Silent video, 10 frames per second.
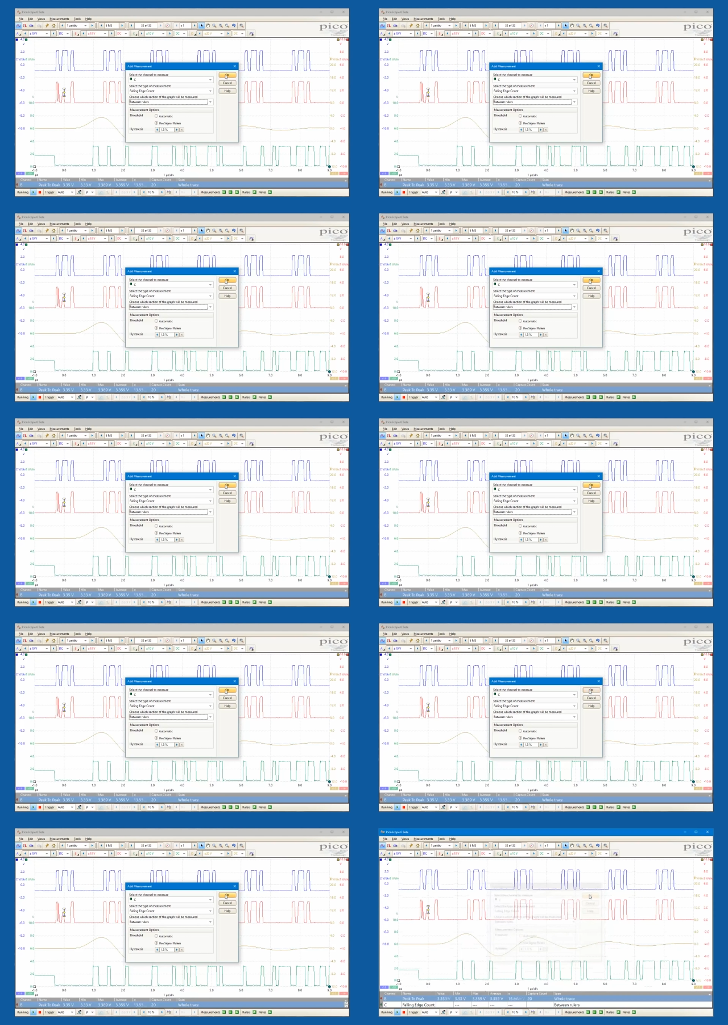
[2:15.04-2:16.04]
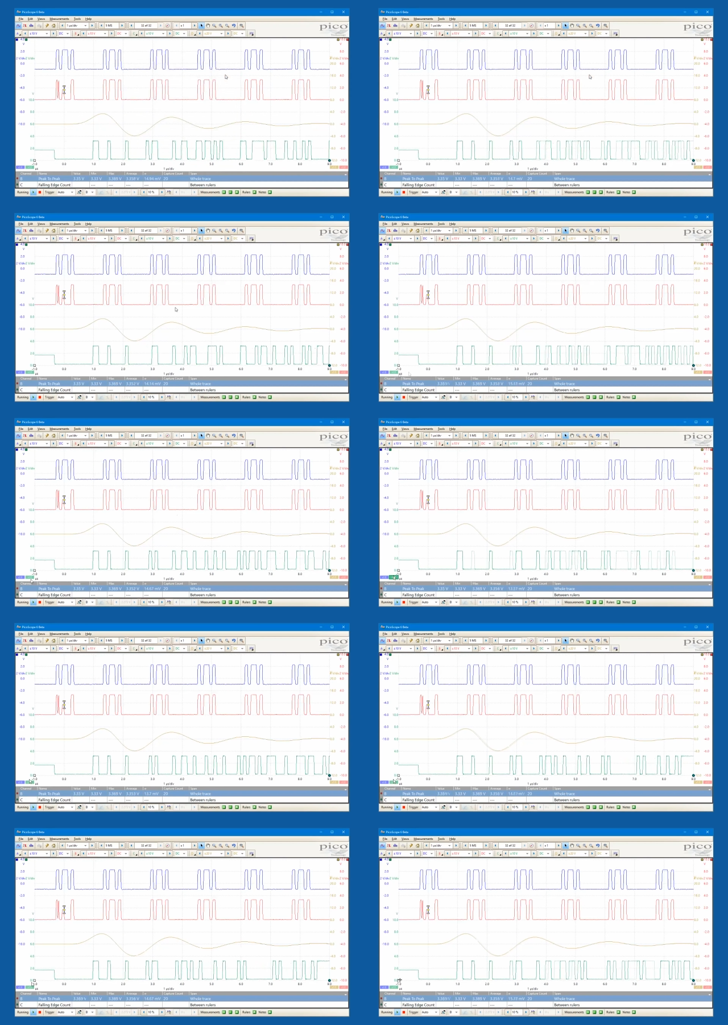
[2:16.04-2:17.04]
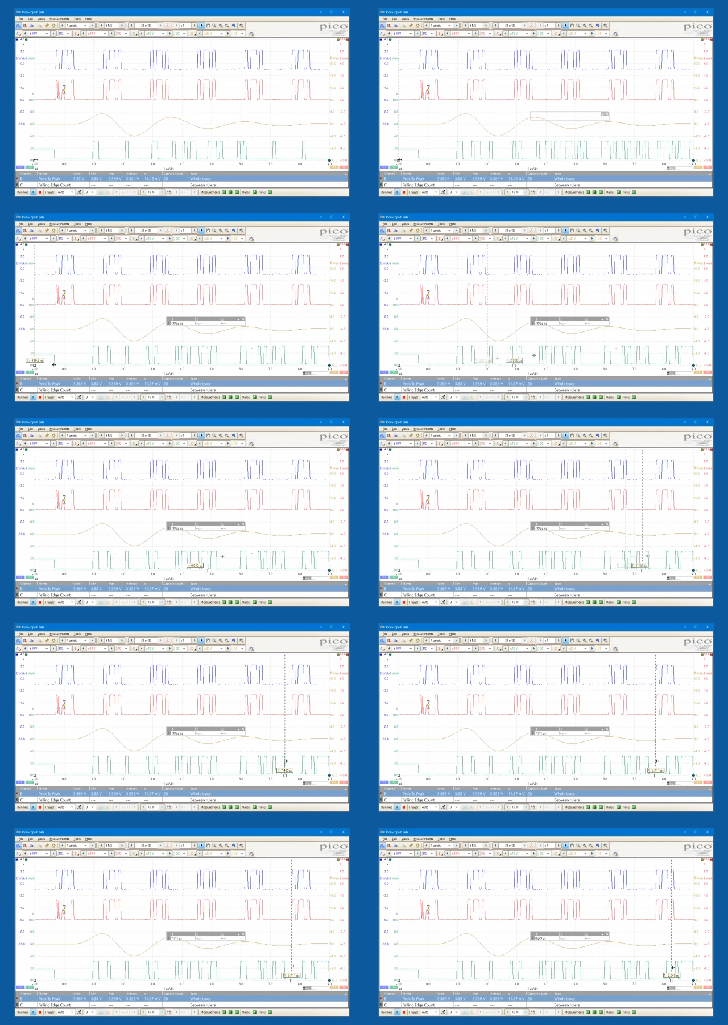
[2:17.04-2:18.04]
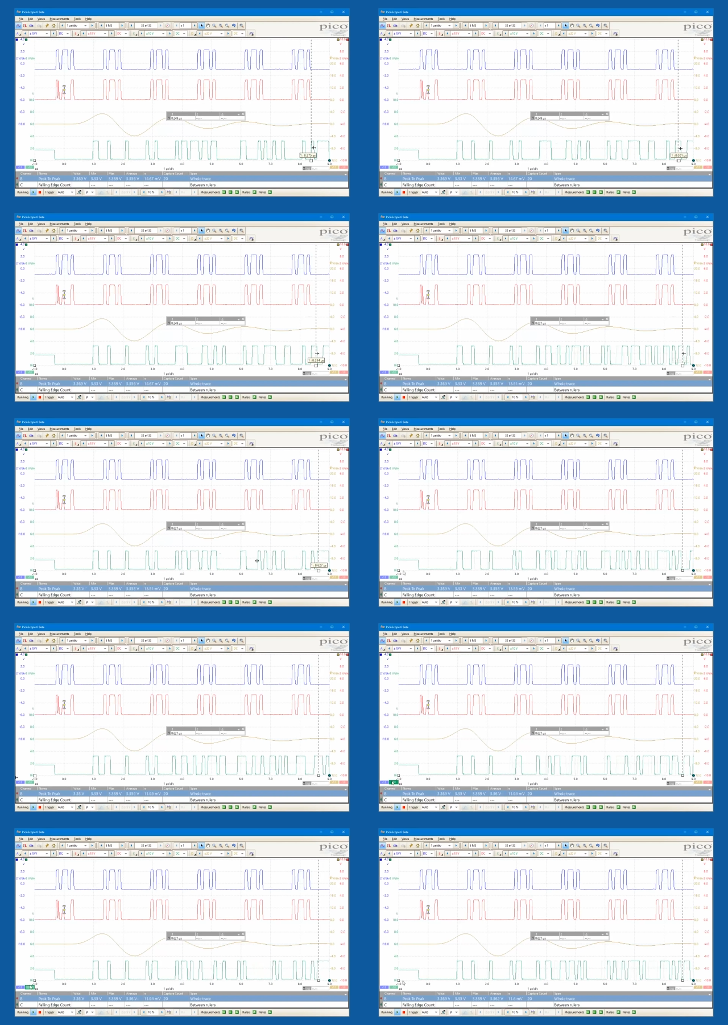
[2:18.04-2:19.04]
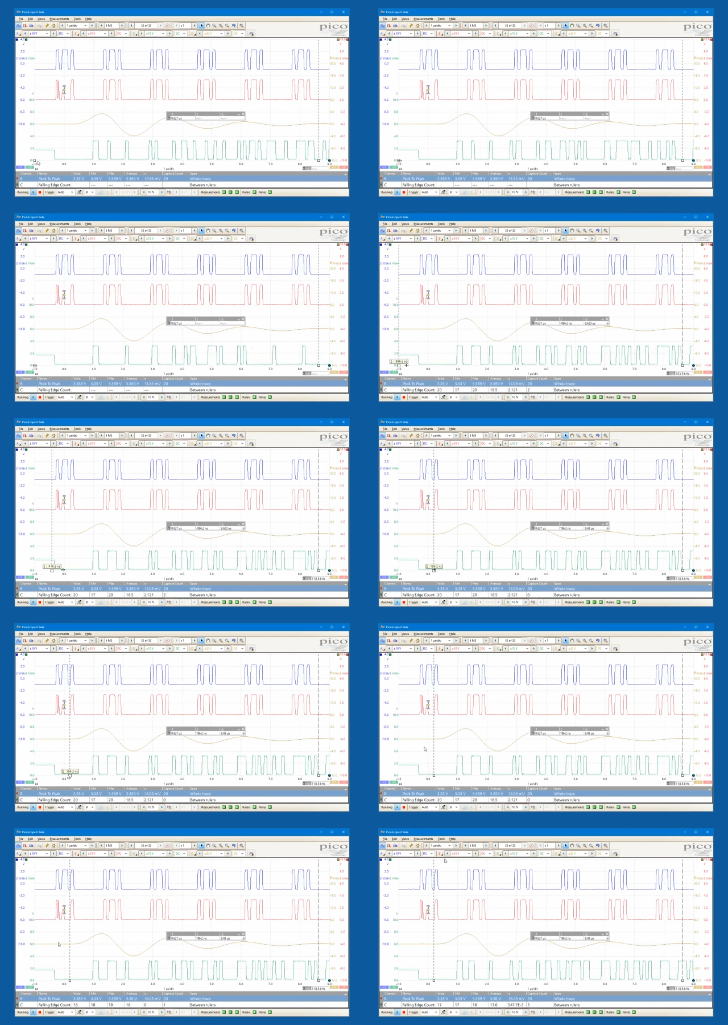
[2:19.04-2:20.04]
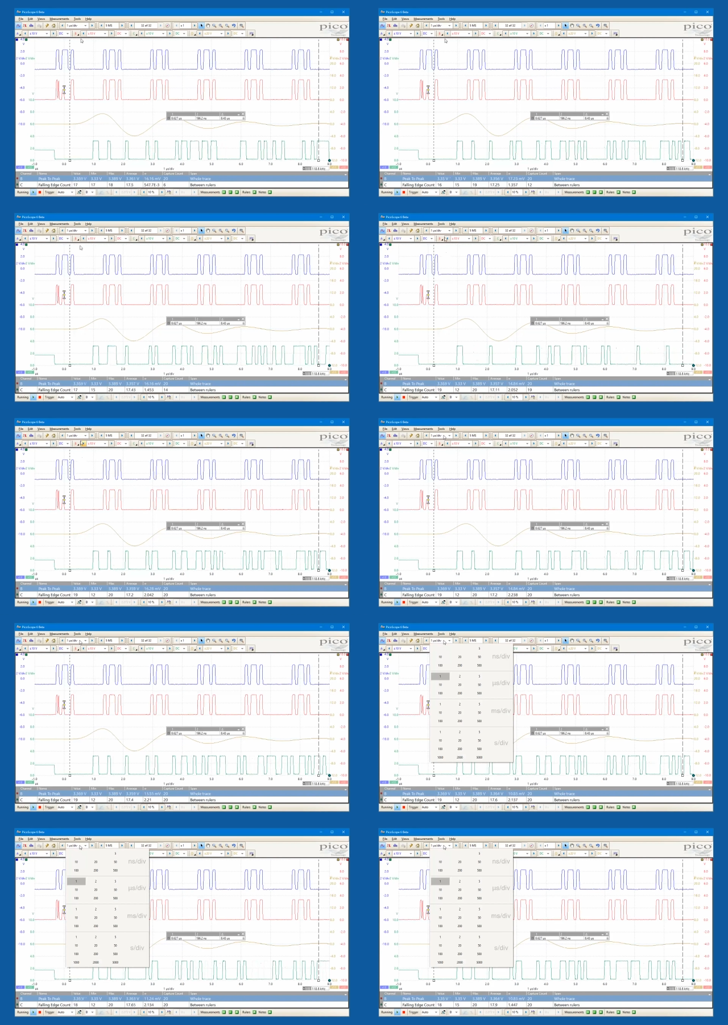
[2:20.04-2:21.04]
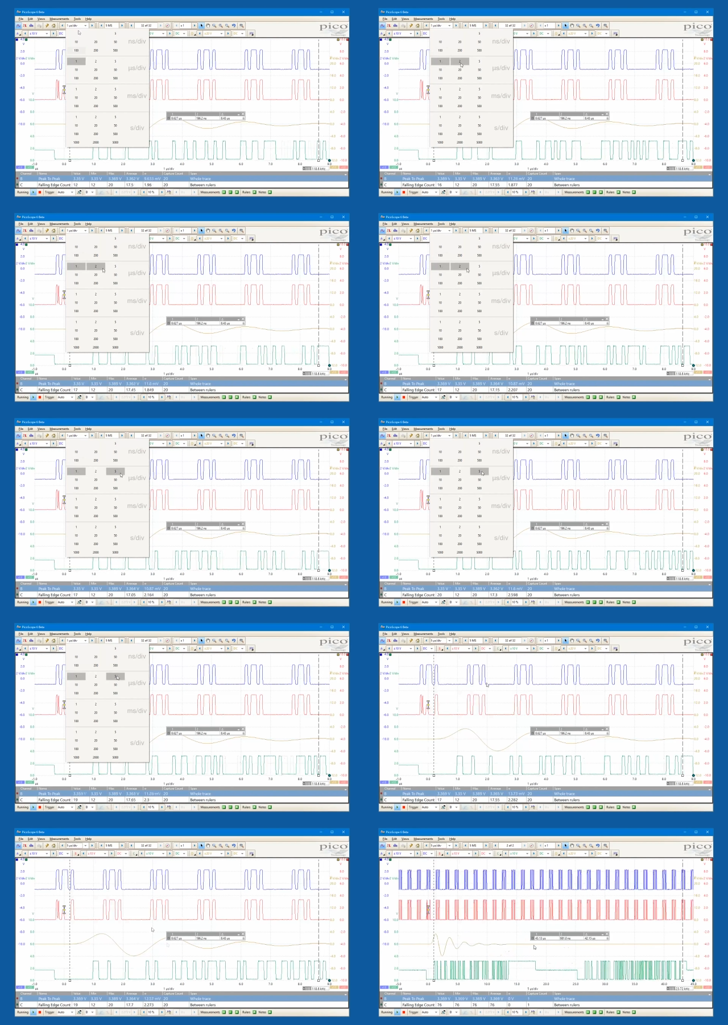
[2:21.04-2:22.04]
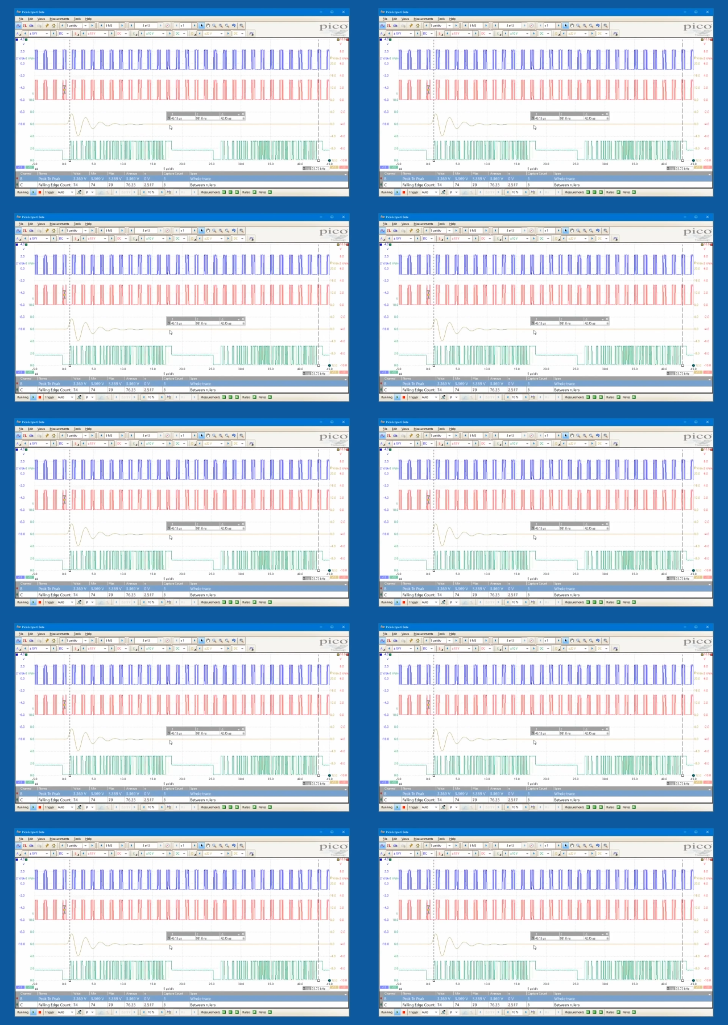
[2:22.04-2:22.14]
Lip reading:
(no speaker visible)